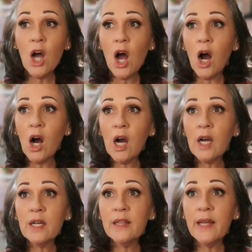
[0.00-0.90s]

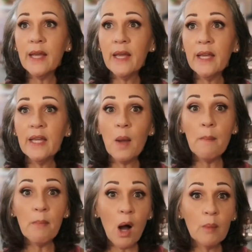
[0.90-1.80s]
Are they
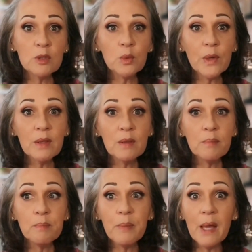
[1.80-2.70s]
moms with
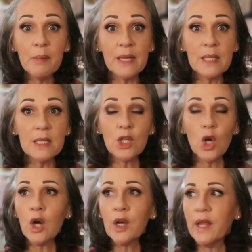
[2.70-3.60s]
babies?
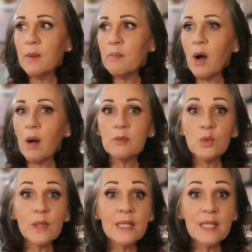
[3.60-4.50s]
Are they moms
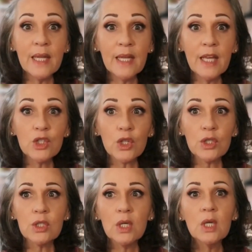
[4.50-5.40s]
with
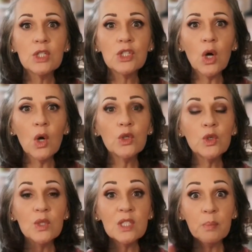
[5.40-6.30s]
teenagers? So you
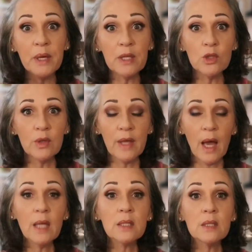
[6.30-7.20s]
speak to
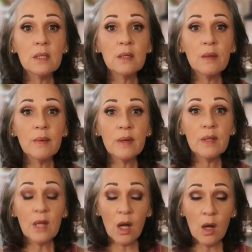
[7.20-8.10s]
that.
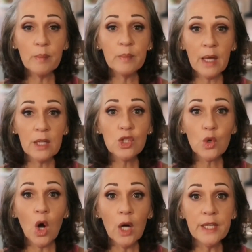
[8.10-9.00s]
That's your
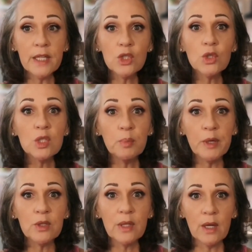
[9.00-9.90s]
audience. You speak
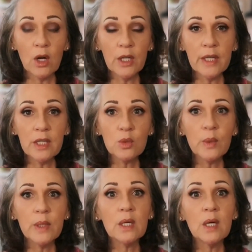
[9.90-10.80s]
to that audience when
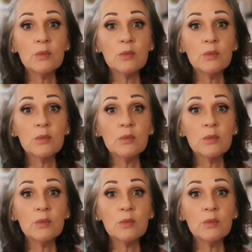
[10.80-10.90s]
it comes